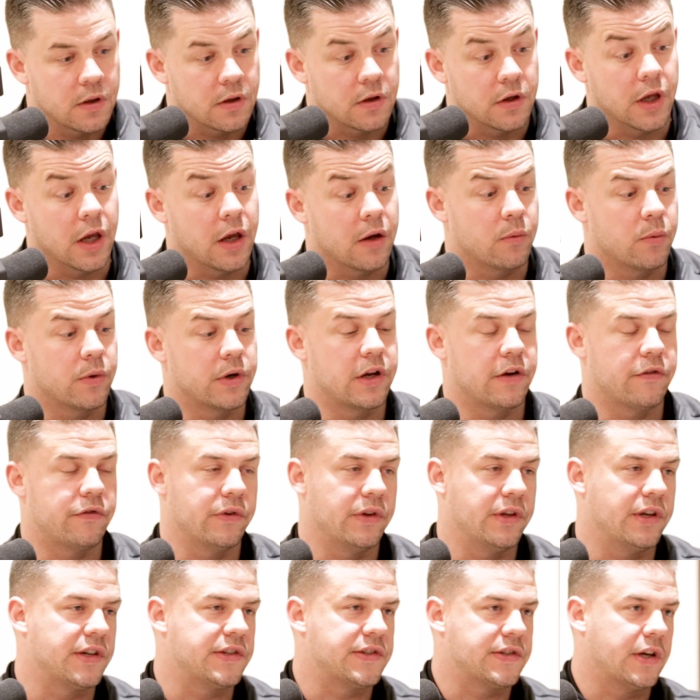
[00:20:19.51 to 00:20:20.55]
Yeah, we're
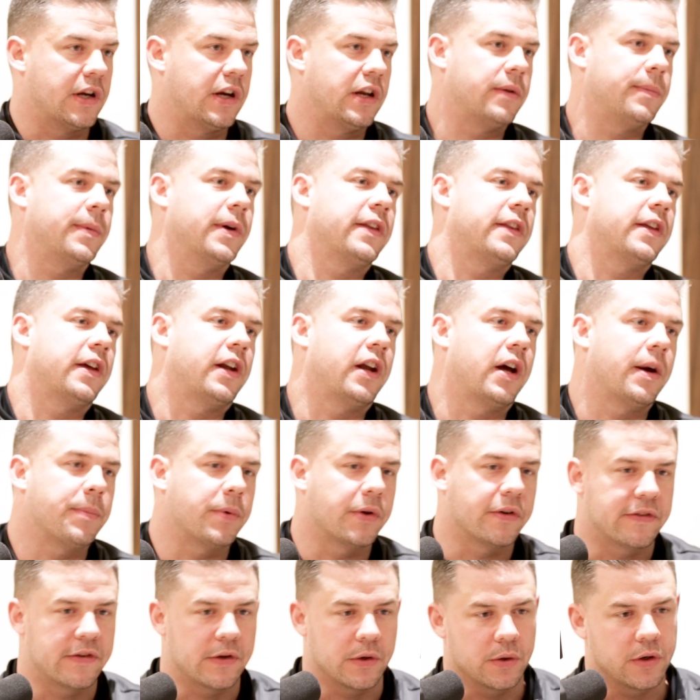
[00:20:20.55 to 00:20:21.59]
definitely excited about that
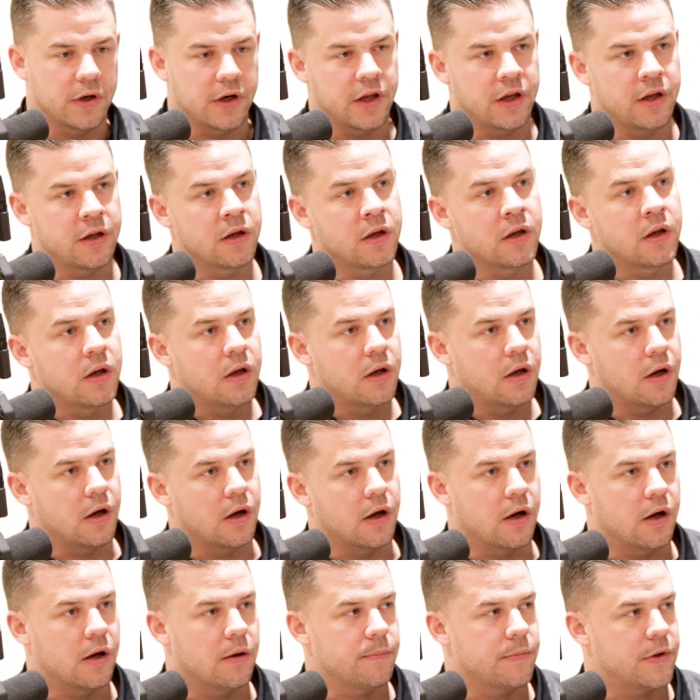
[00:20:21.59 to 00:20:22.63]
opportunity.
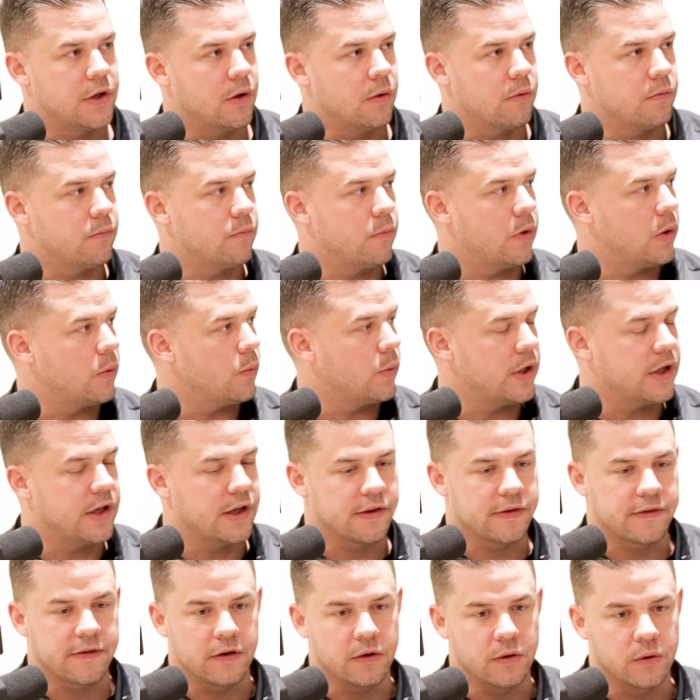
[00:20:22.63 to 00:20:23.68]
When we
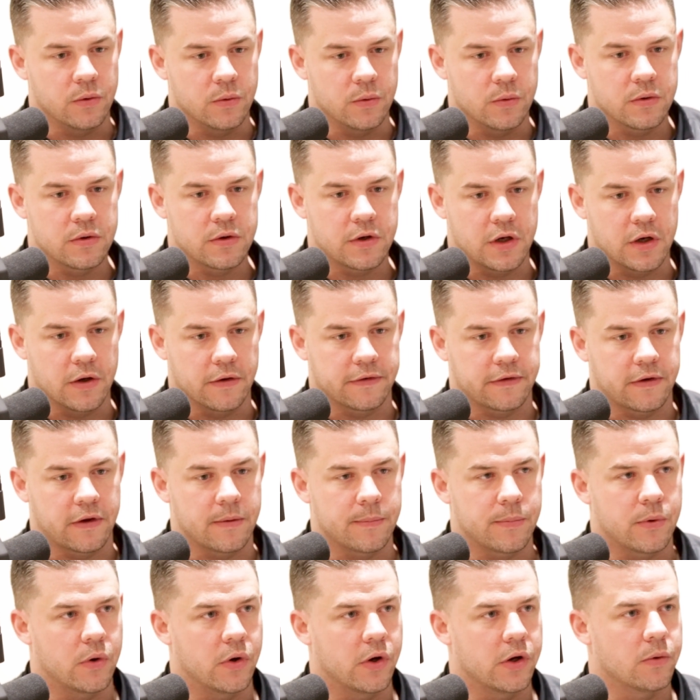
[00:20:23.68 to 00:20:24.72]
get to the
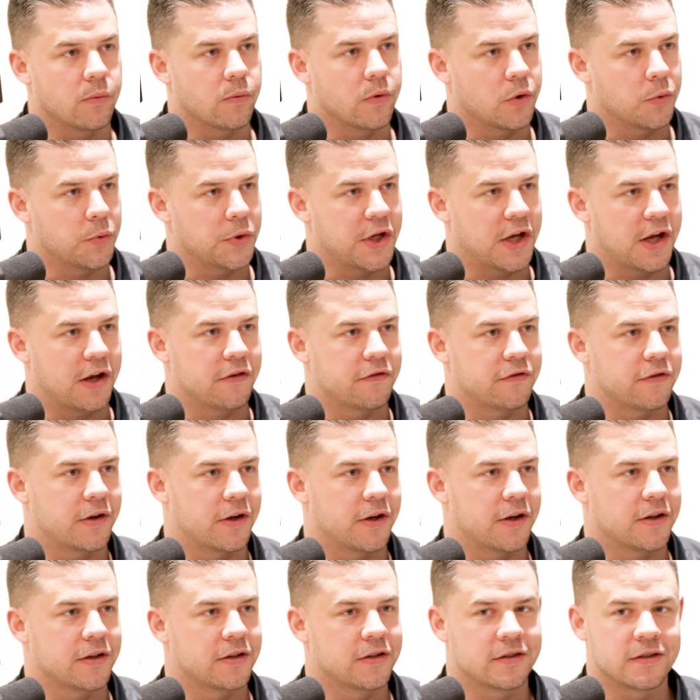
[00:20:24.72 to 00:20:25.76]
point where we have
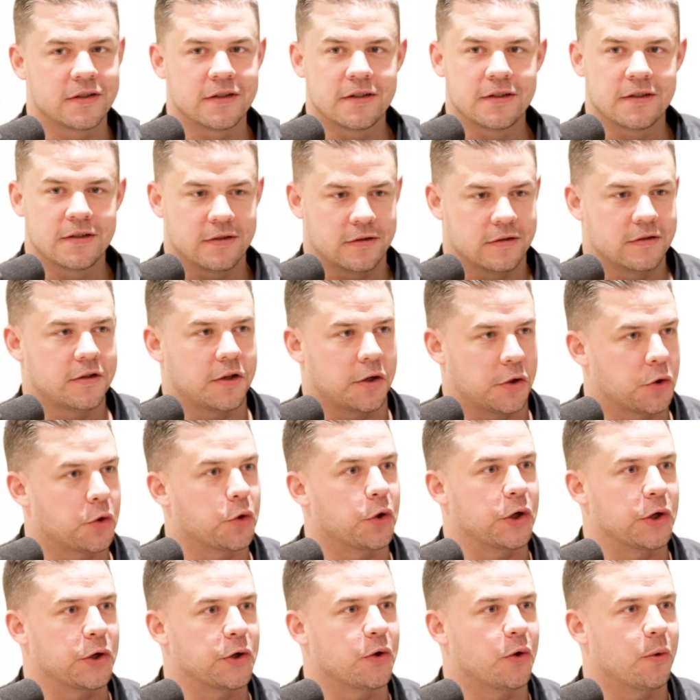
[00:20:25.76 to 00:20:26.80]
a
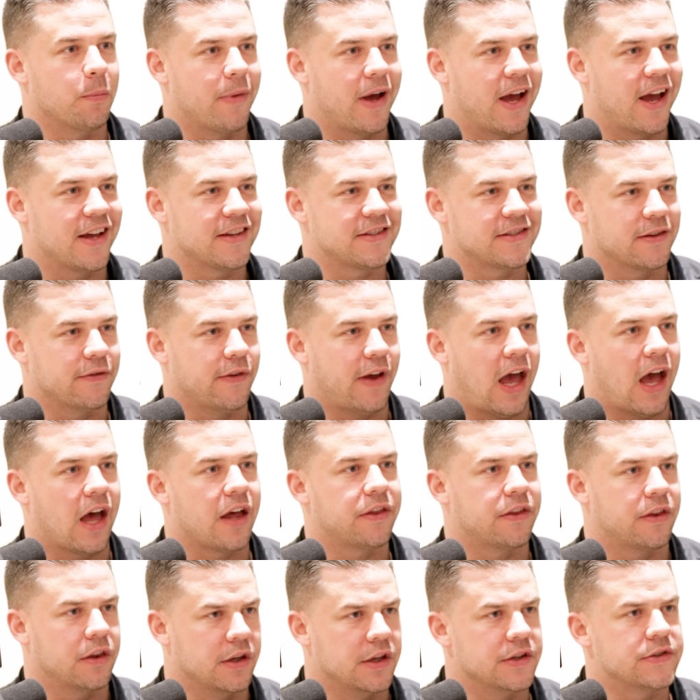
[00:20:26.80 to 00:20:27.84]
critical mass of
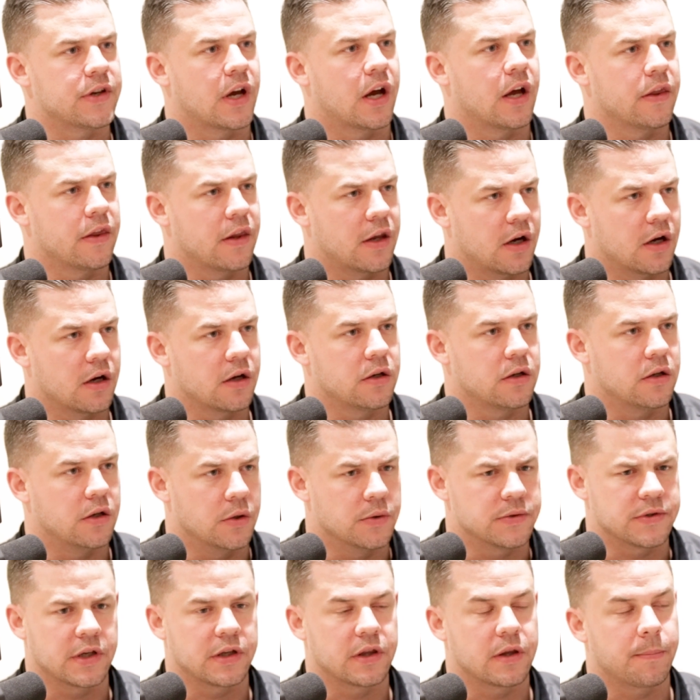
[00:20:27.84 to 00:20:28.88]
athletes on there
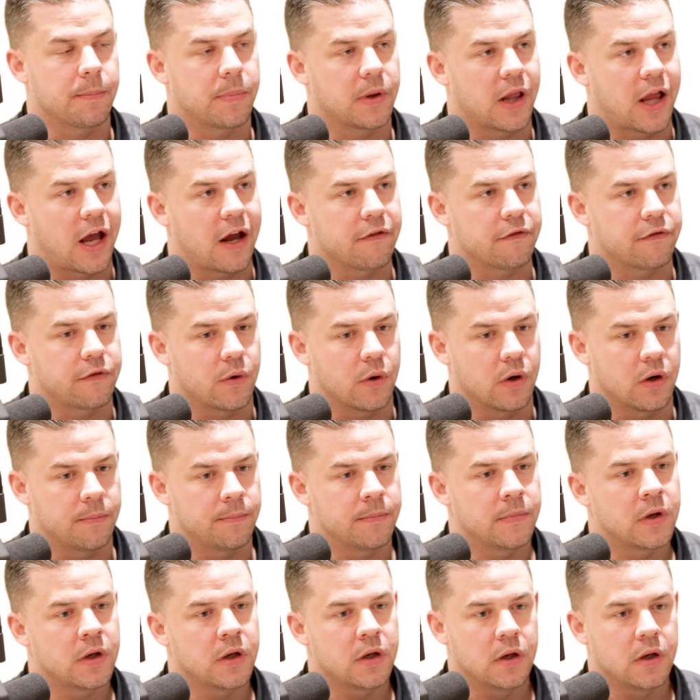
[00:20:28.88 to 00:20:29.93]
using the platform,